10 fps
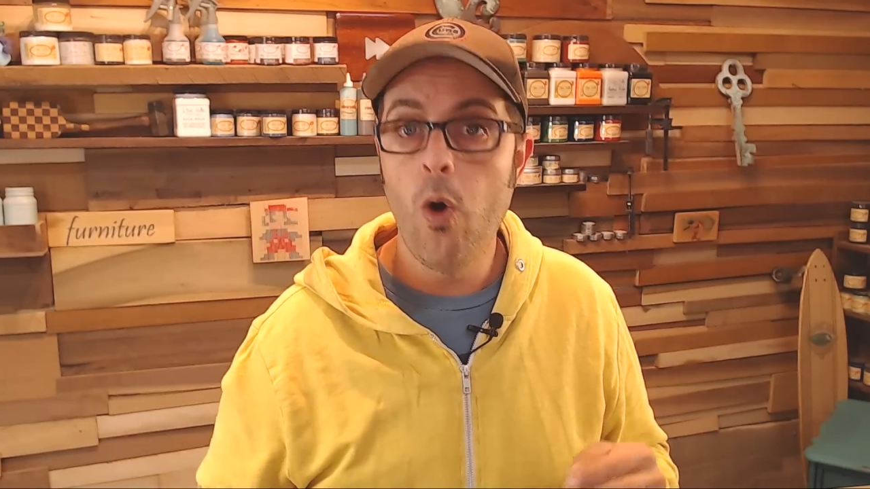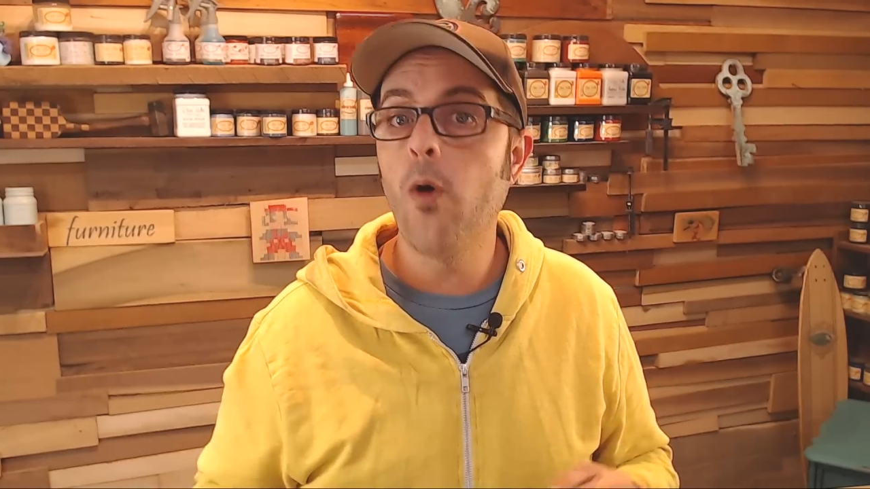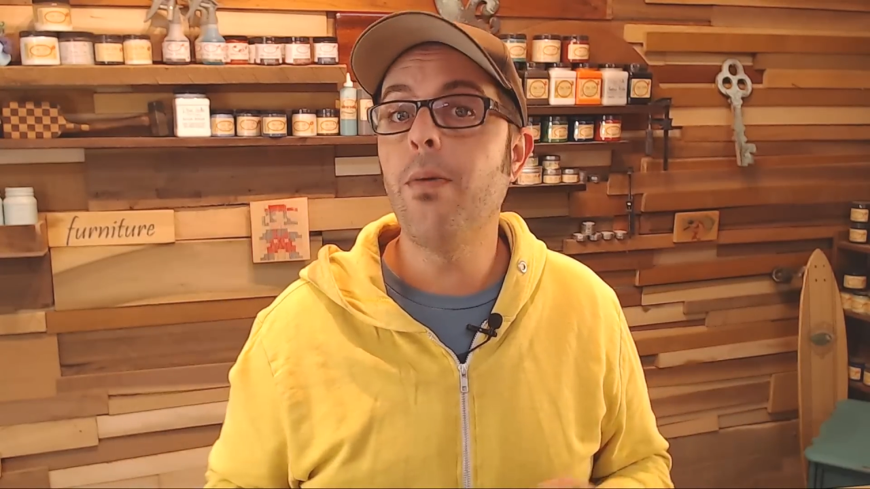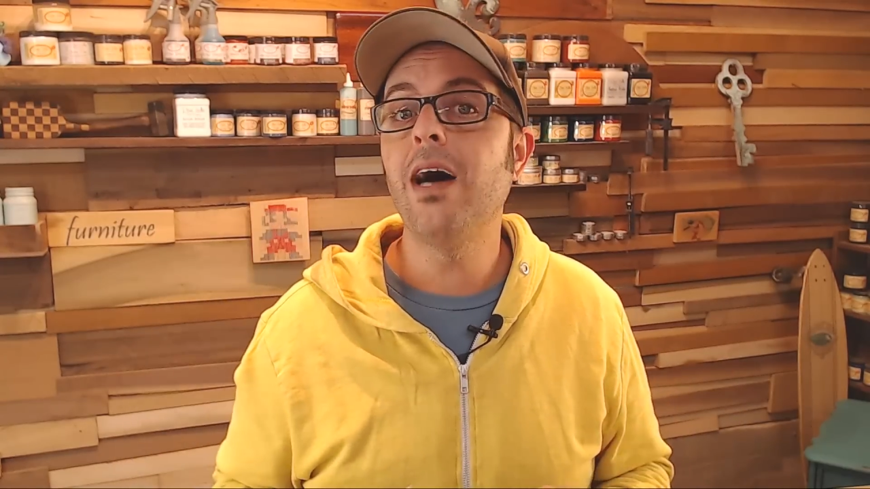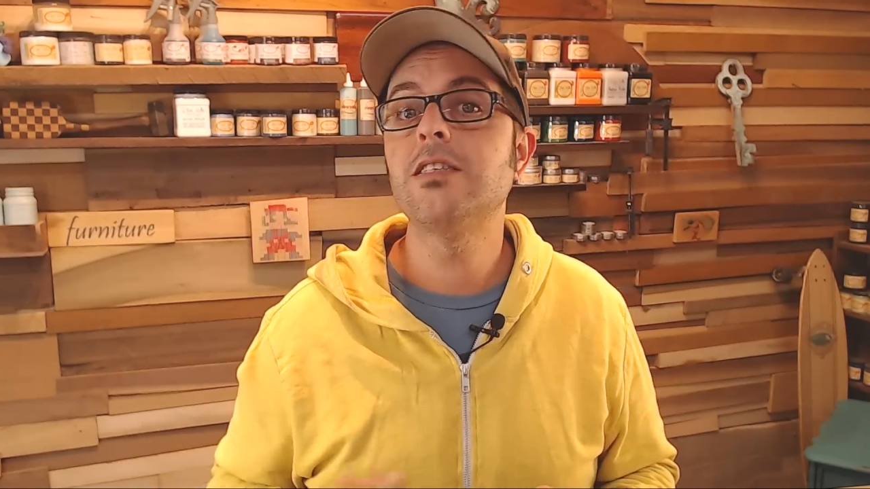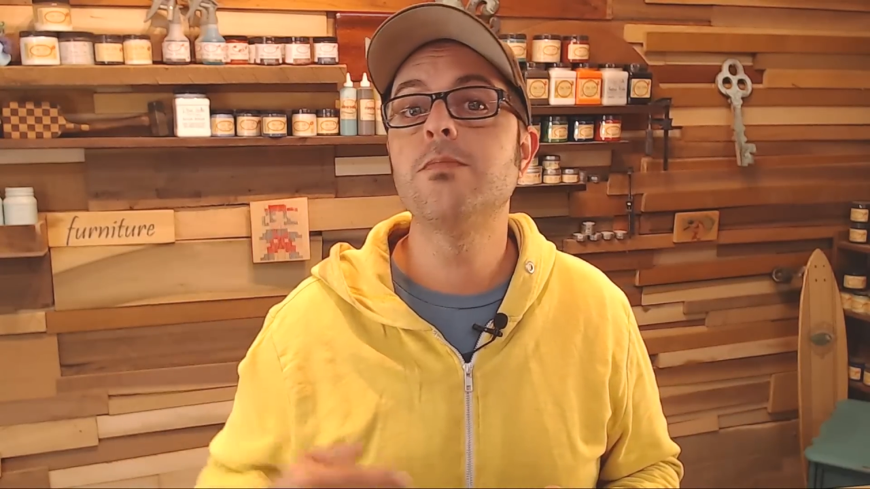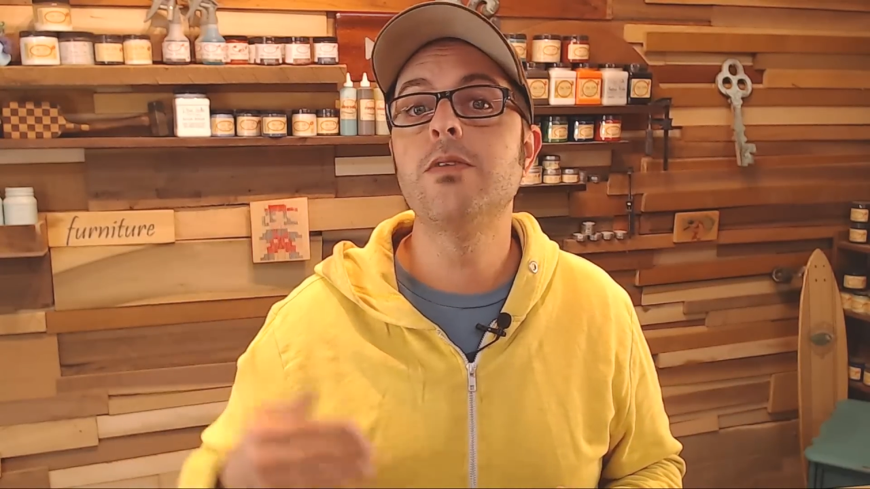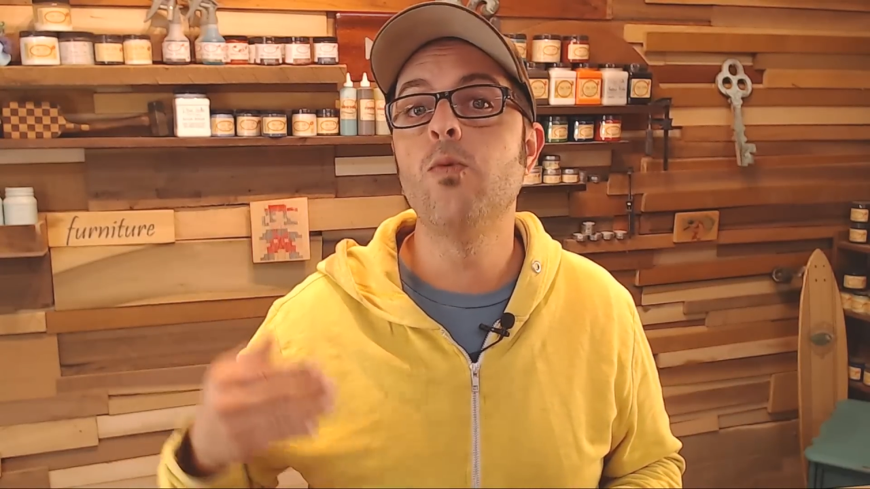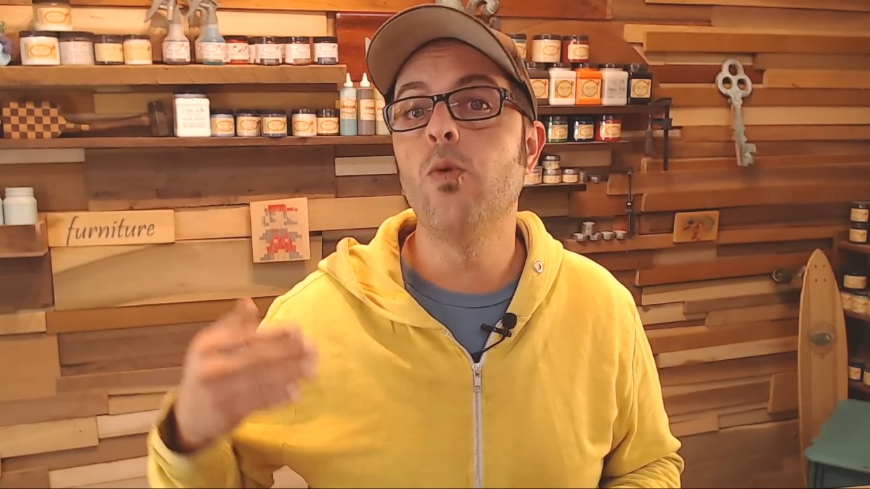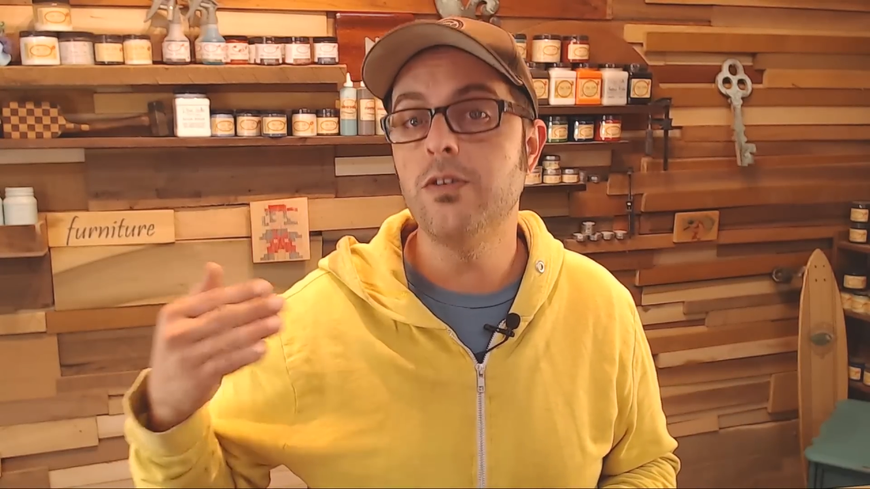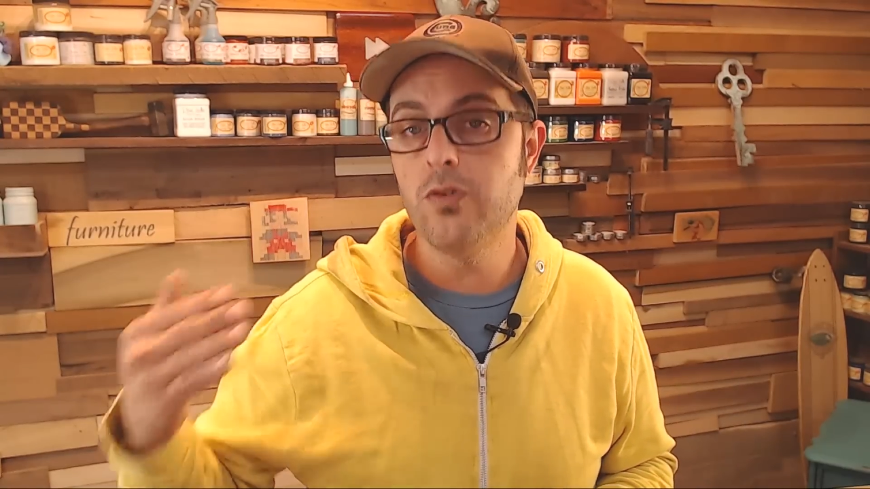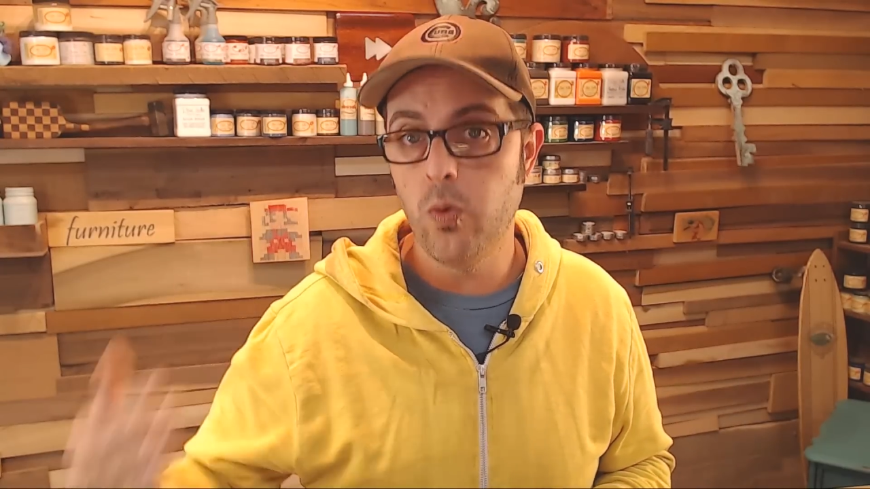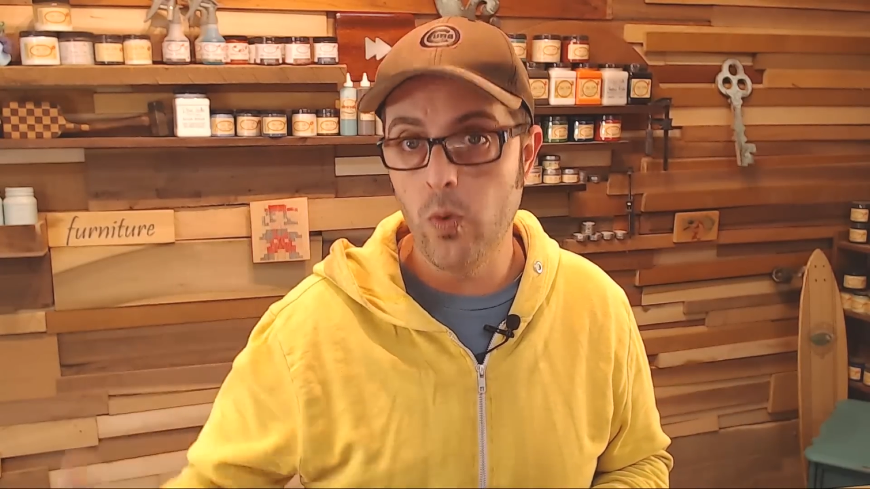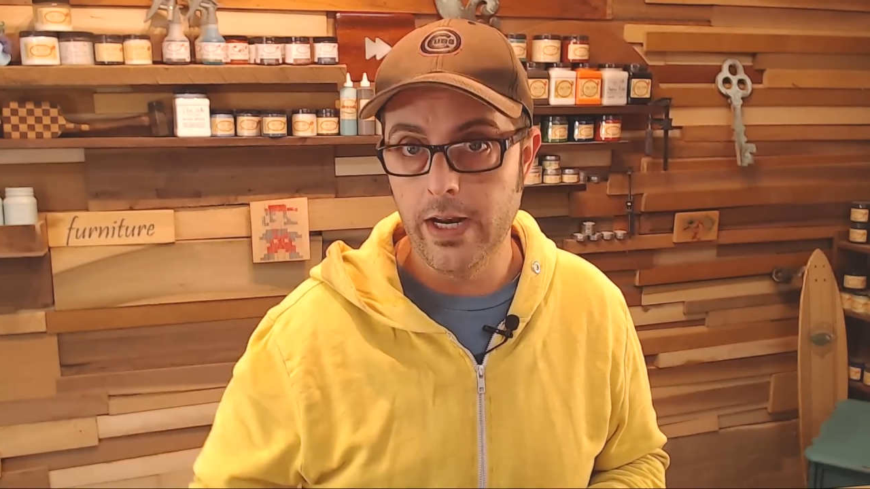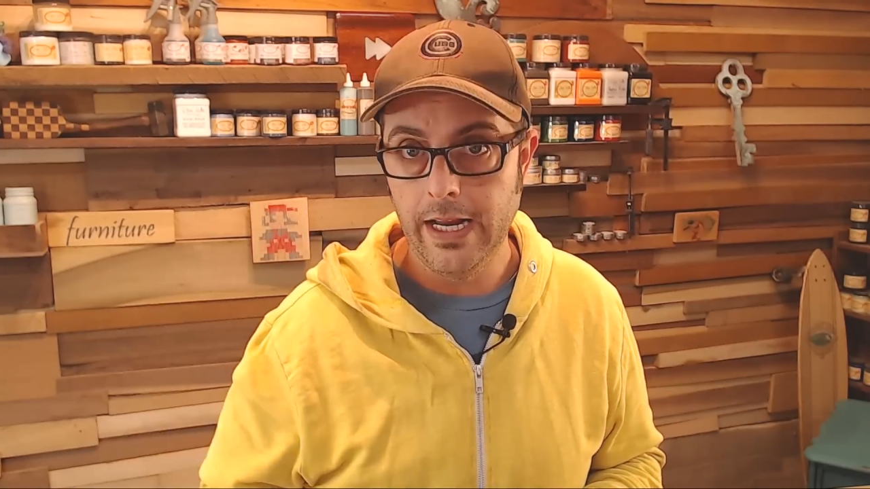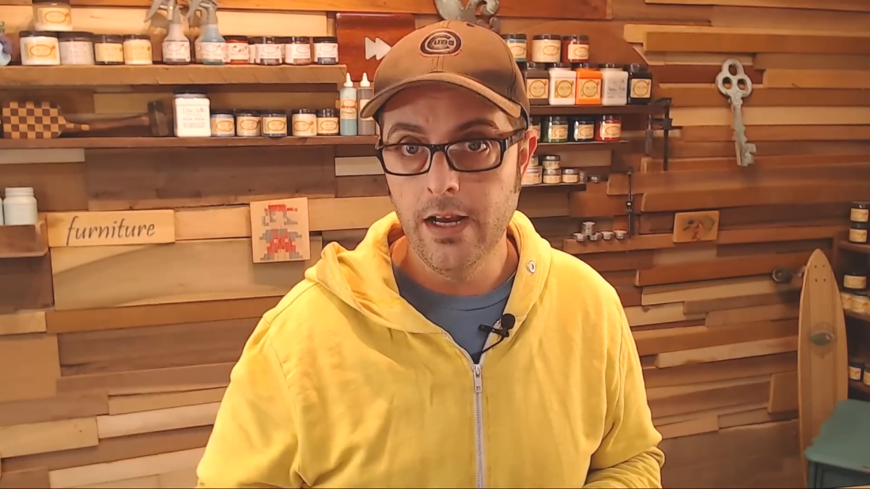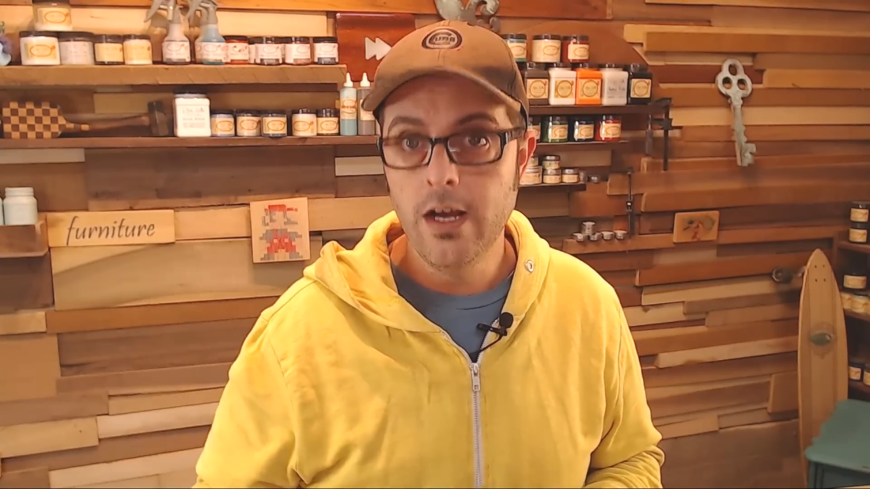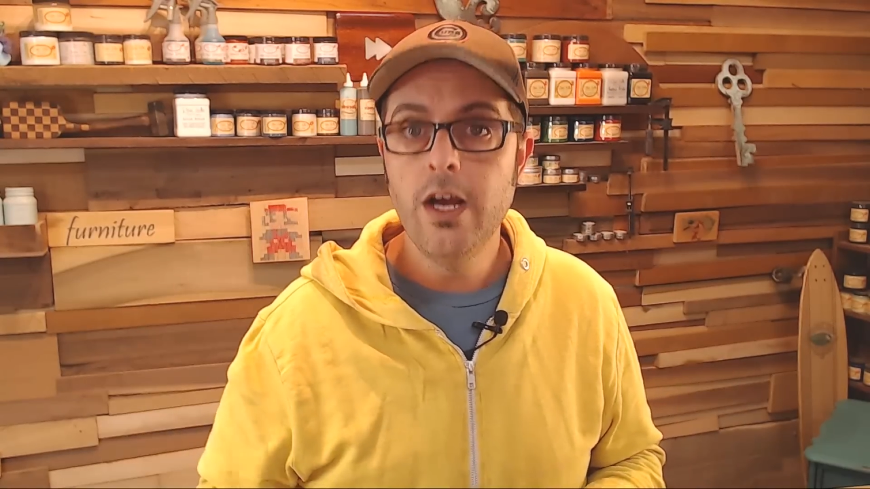or possibly 120.